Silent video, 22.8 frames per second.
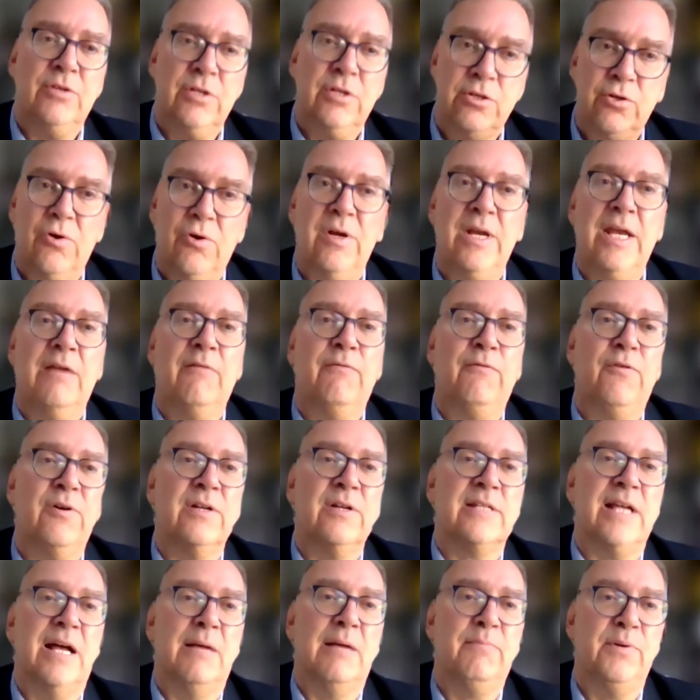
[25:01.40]
on turning, for
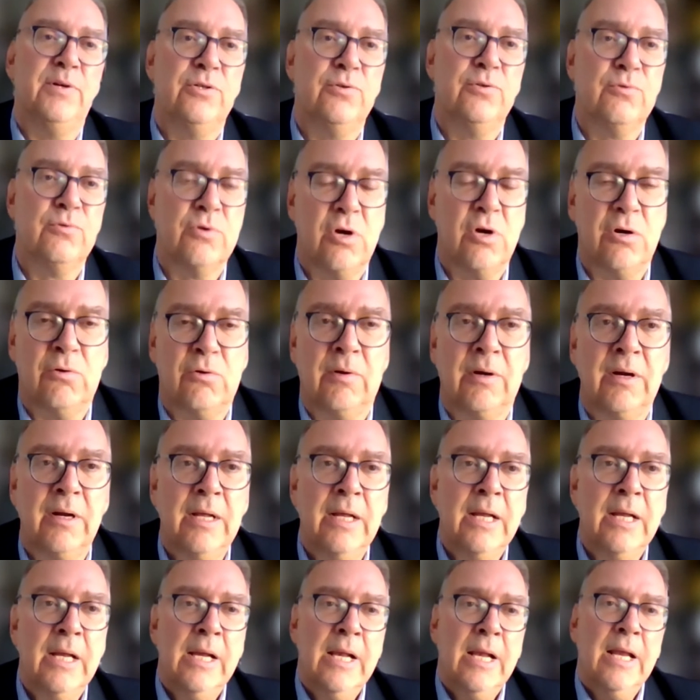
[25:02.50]
example, to coal.
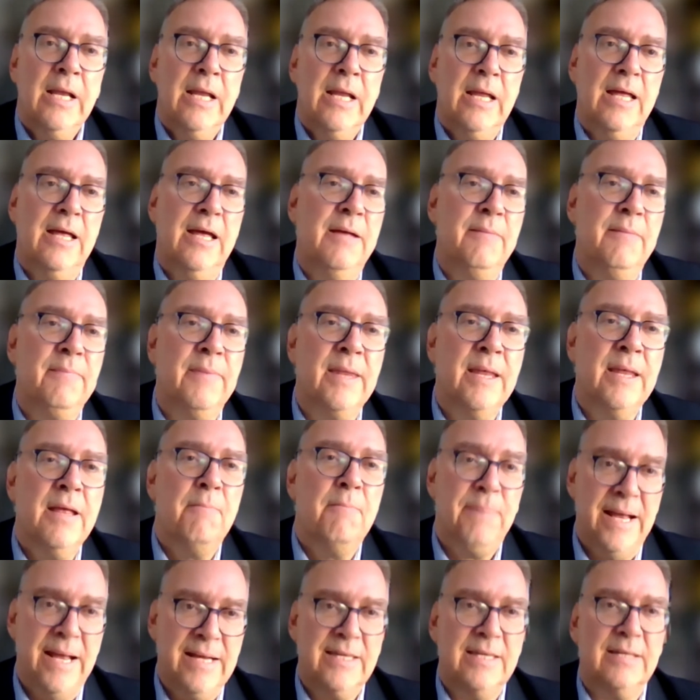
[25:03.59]

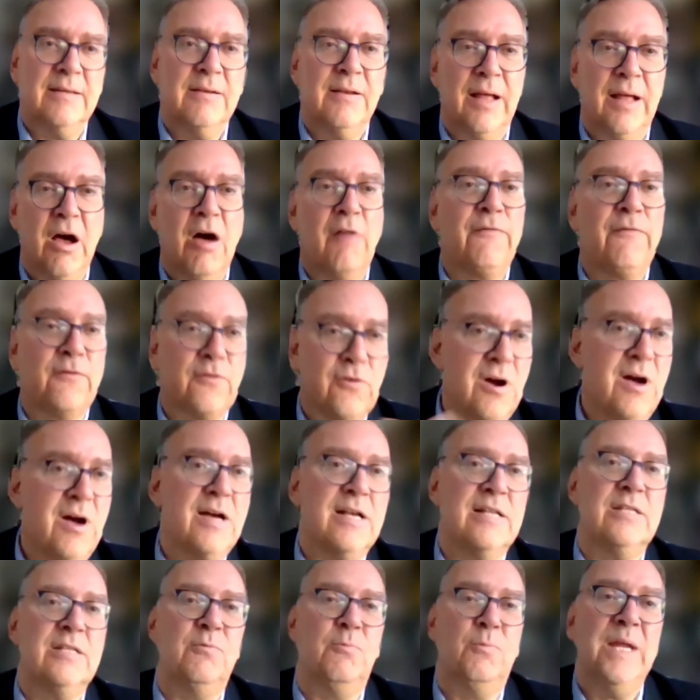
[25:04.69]
But of
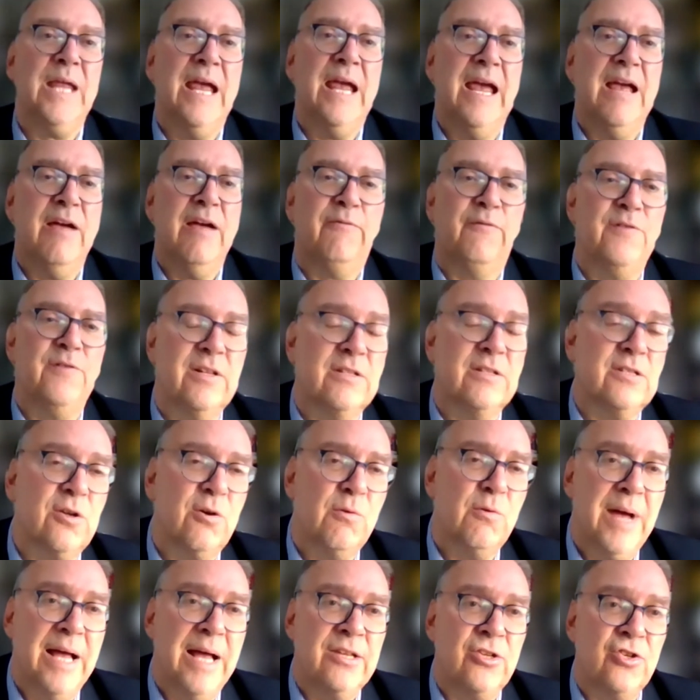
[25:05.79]
course, we have not
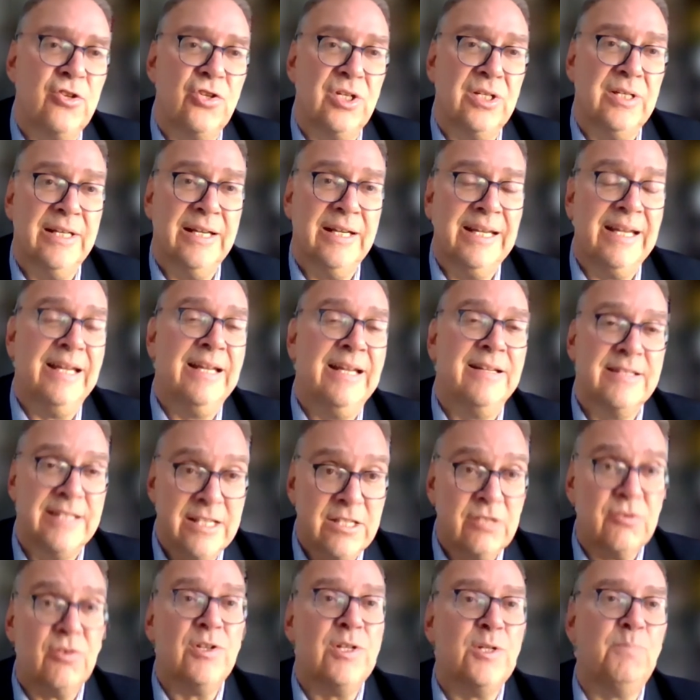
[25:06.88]
so much in
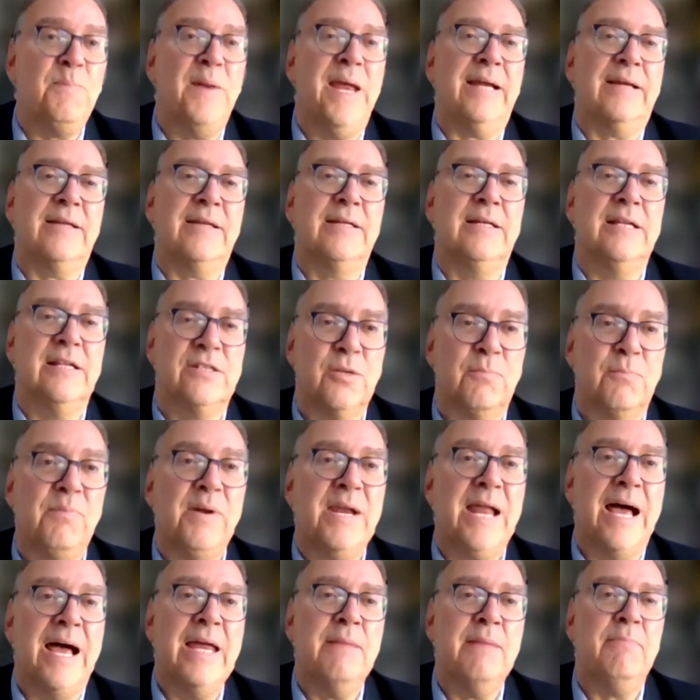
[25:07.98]
this respect a
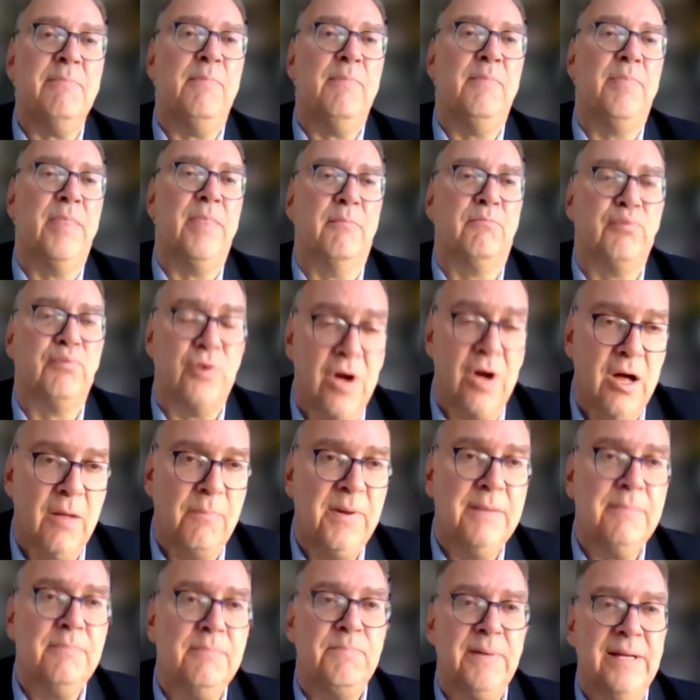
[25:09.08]
supply
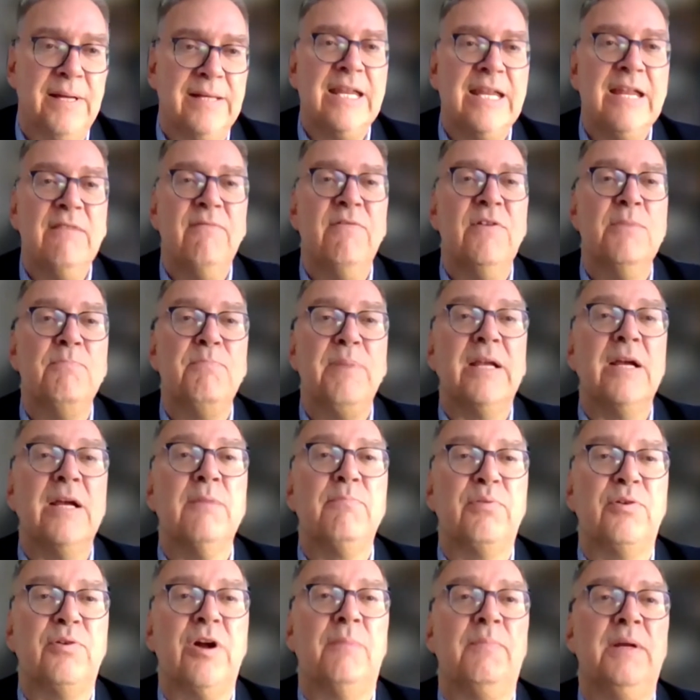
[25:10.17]
problem, but even a bigger
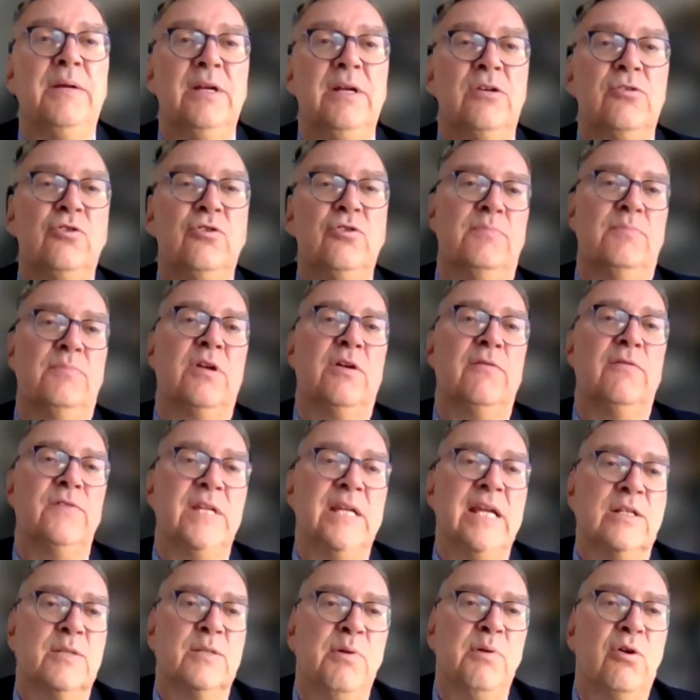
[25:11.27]
problem in terms of the
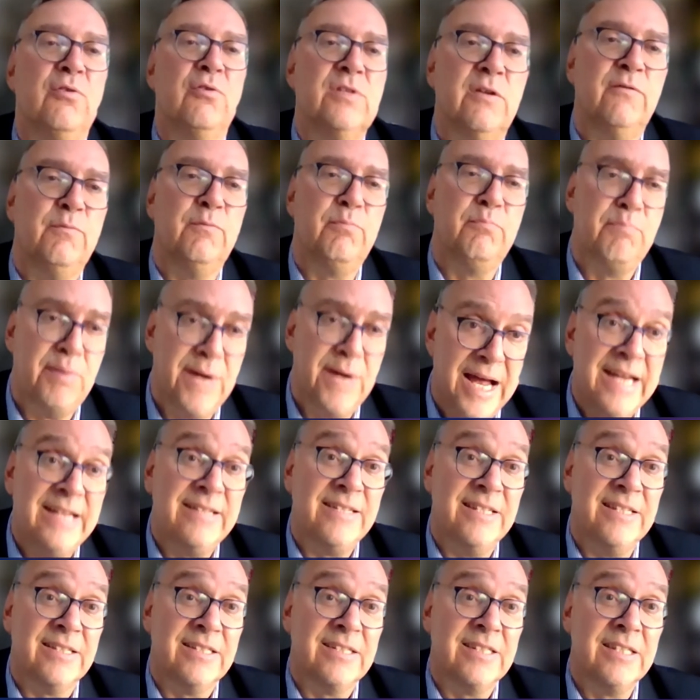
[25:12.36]
explosive
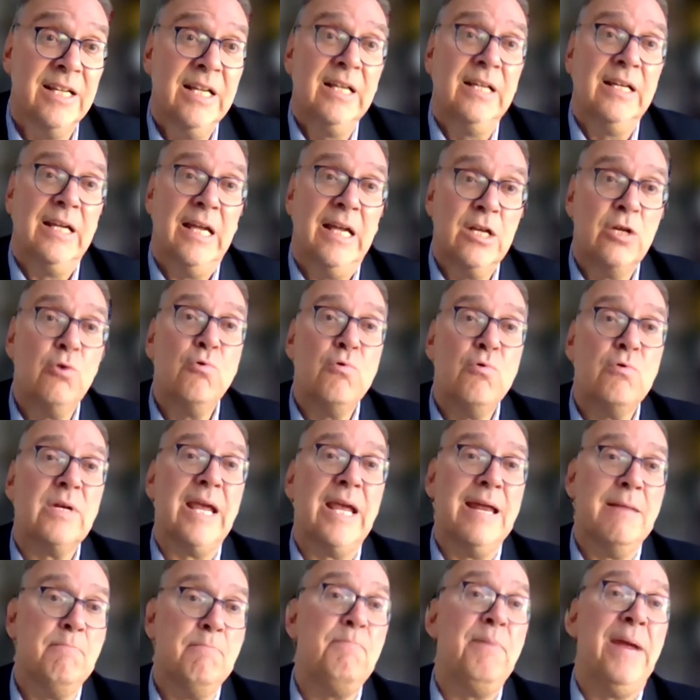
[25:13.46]
prices and who
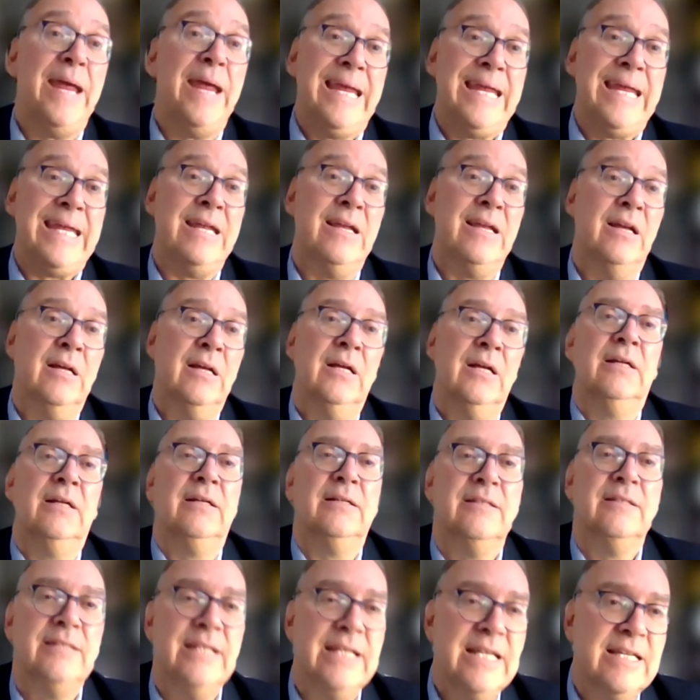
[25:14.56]
can pay
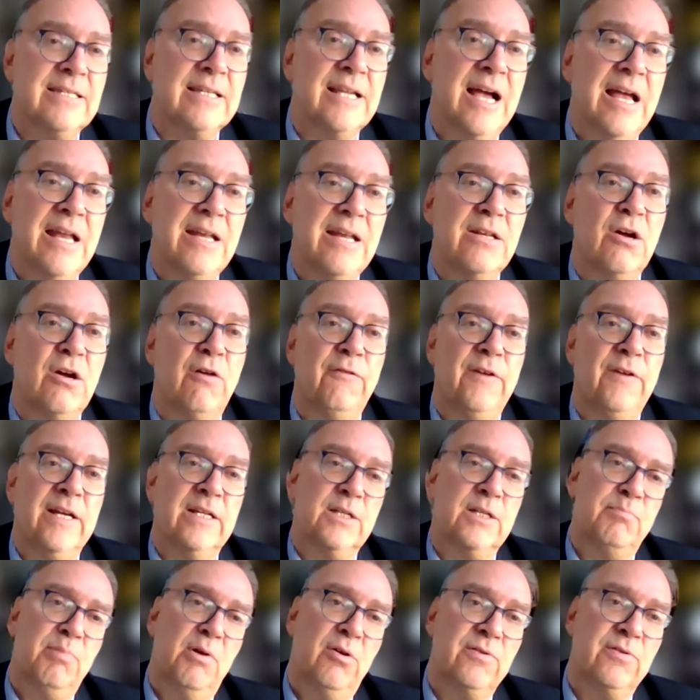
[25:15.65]
these kind of
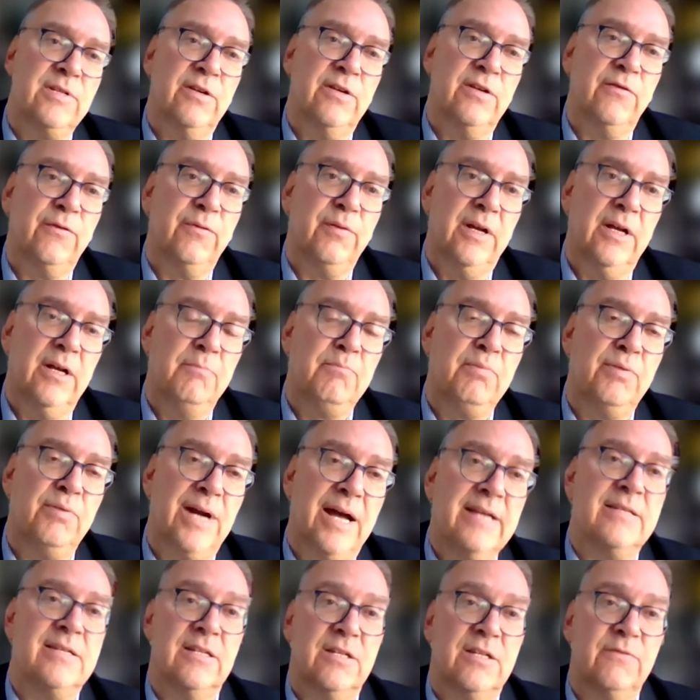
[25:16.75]
explosive
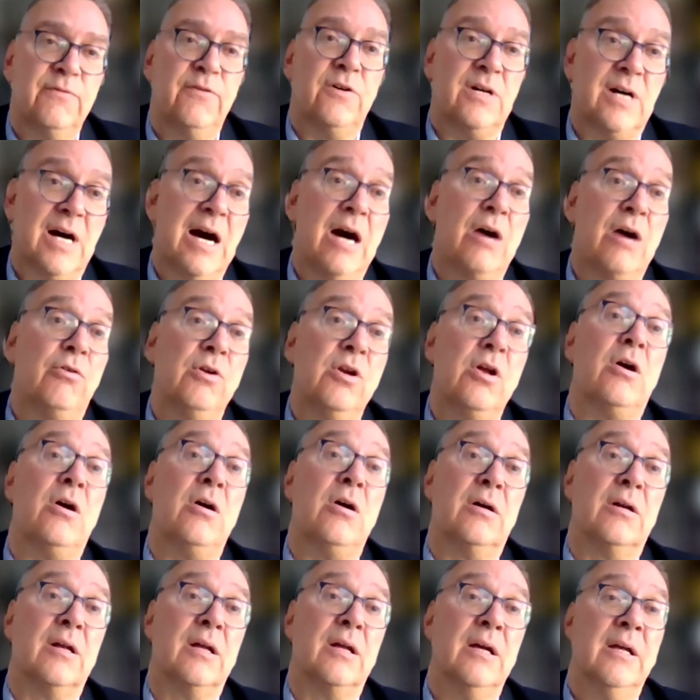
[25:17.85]
prices for how
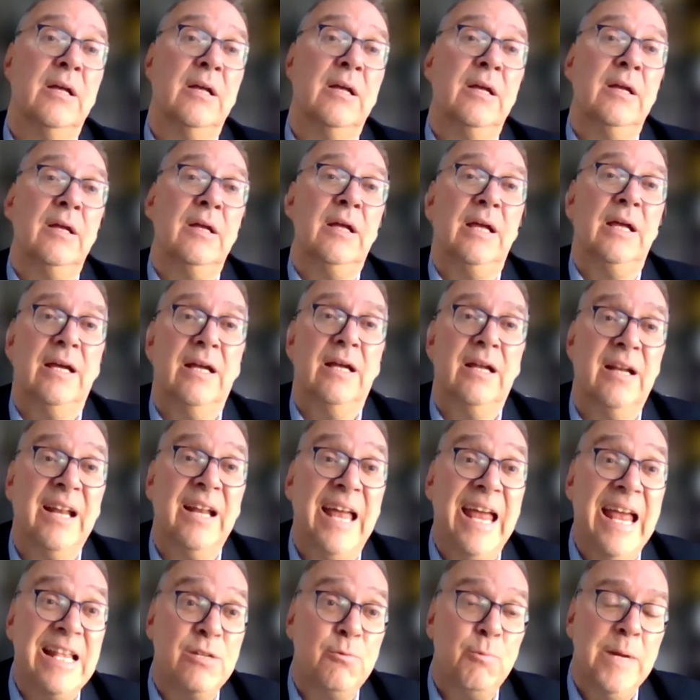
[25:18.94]
long.
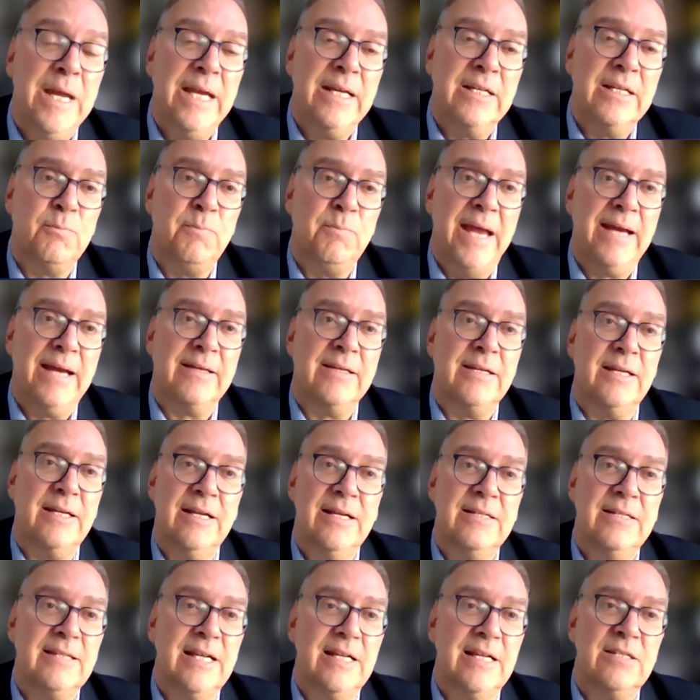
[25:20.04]
As we expect
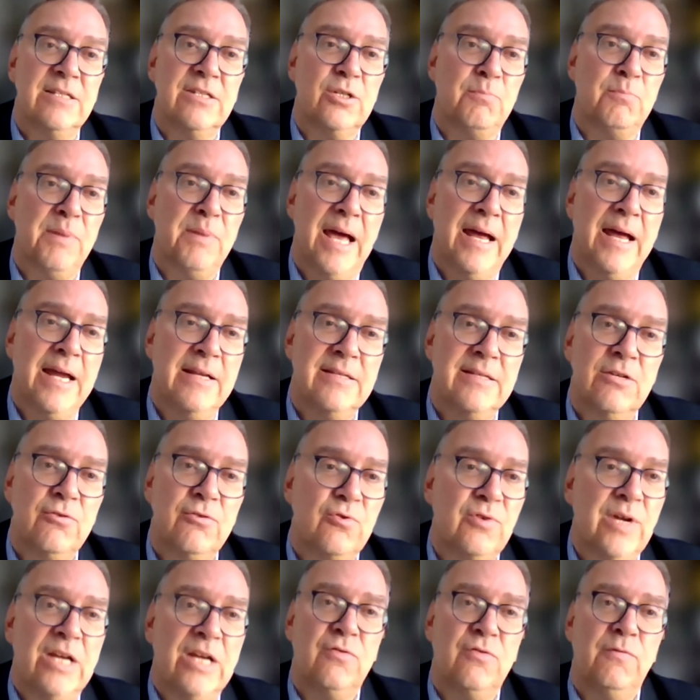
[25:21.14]
that the supply
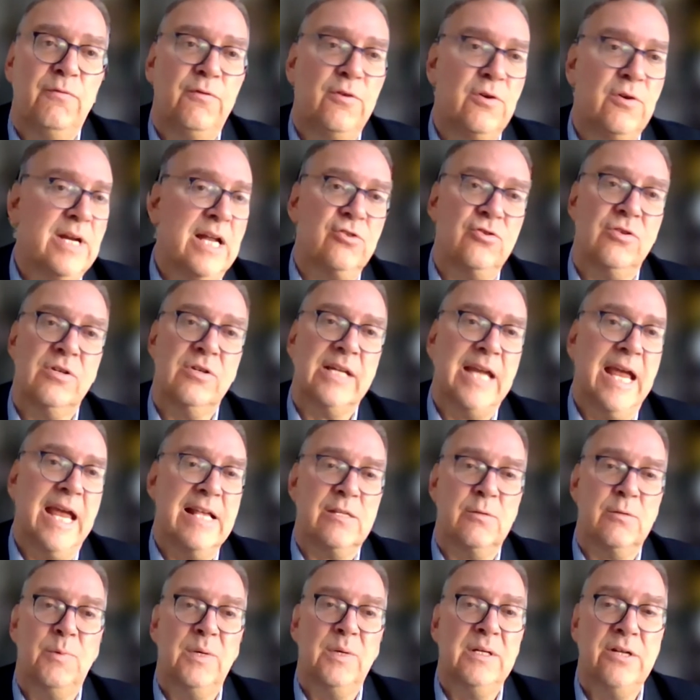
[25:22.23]
situation for natural
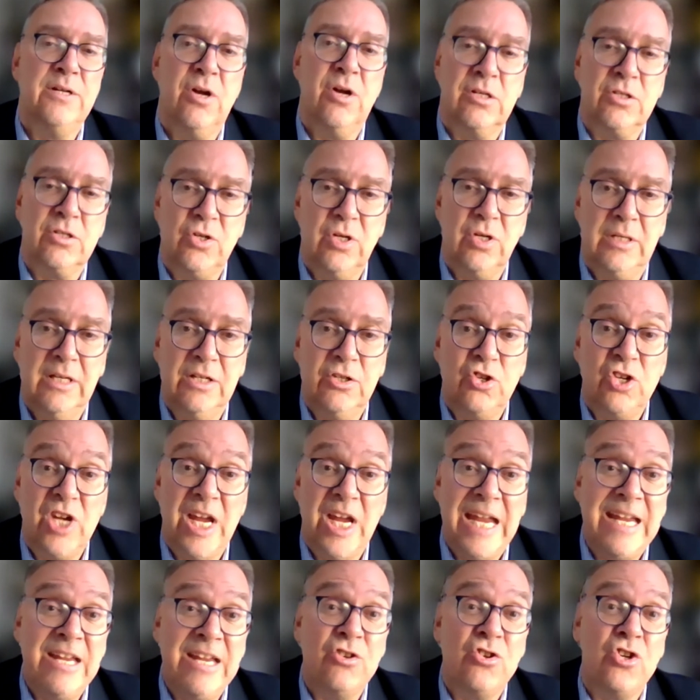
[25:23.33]
gas will not
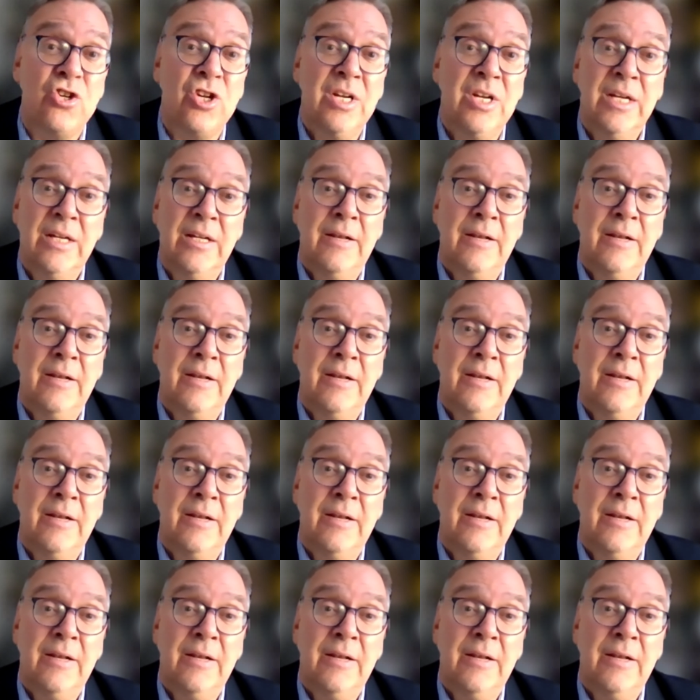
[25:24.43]
change